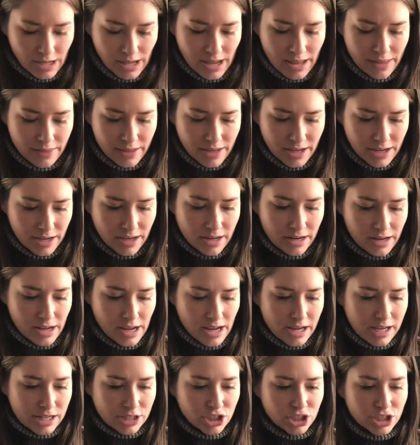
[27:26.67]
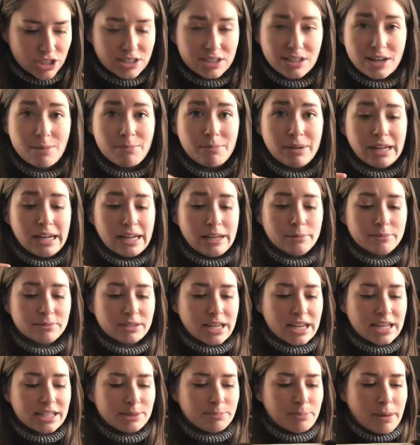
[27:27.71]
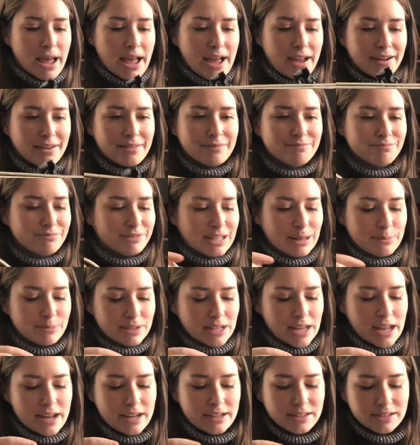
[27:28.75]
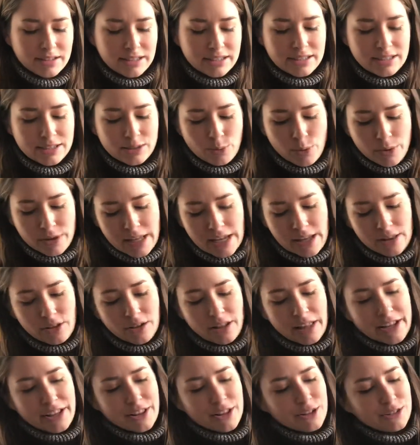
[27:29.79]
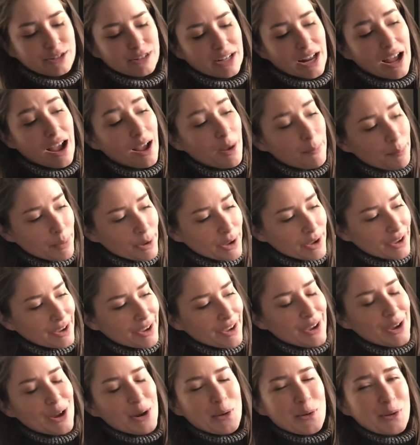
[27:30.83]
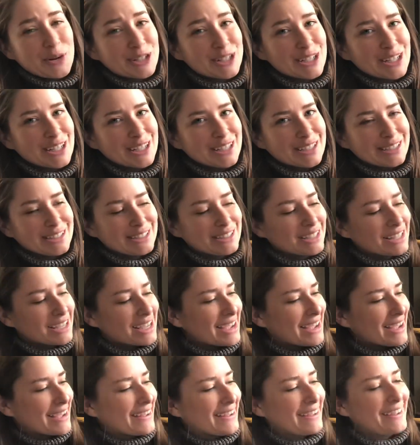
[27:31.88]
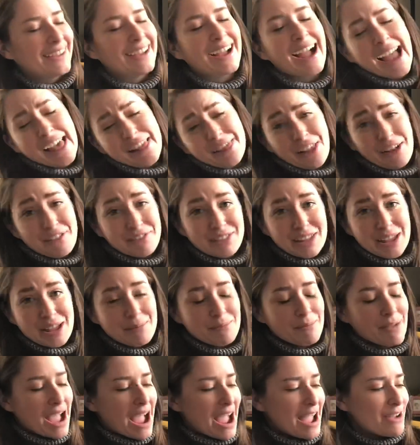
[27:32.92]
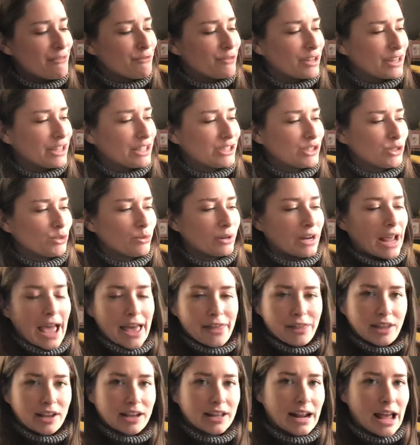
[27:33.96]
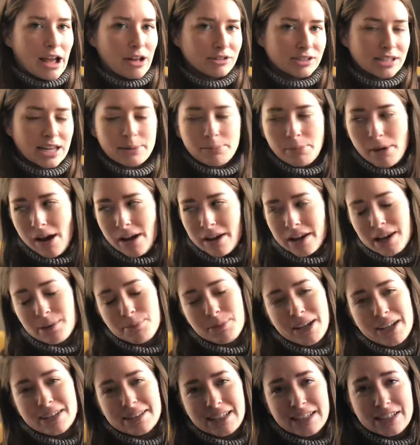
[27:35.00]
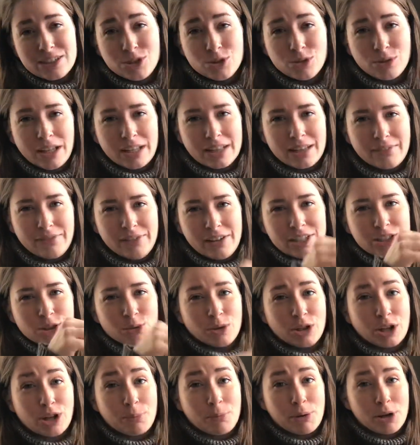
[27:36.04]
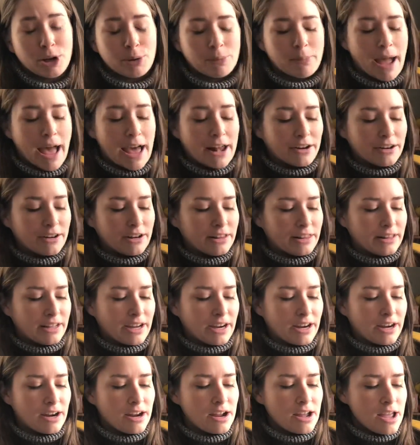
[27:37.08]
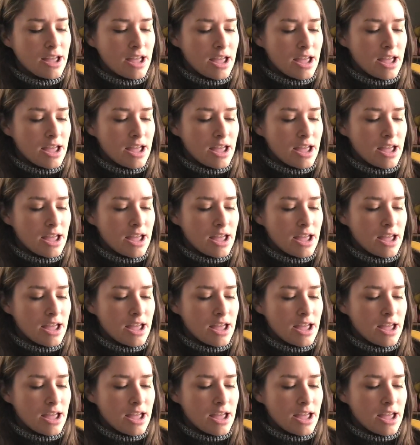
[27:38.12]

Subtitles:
And then it's just a medium-sized bag, same size. This is what they look like closed up, which is, I love them. I really do want to add like an outside pocket because I do like the feature where you can put your pattern in there.